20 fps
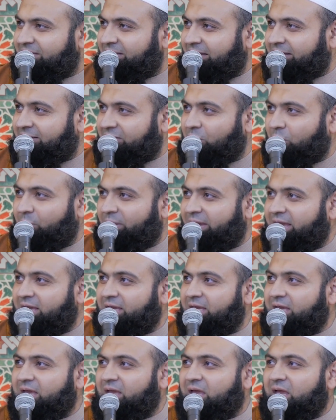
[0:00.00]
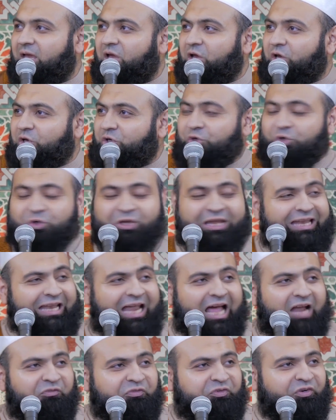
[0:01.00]
Like the way you did
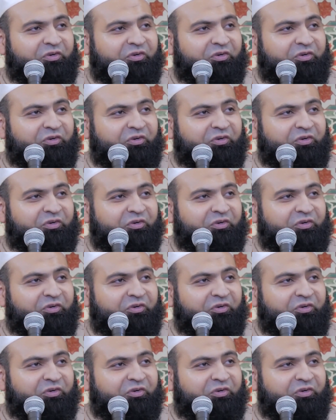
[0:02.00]
not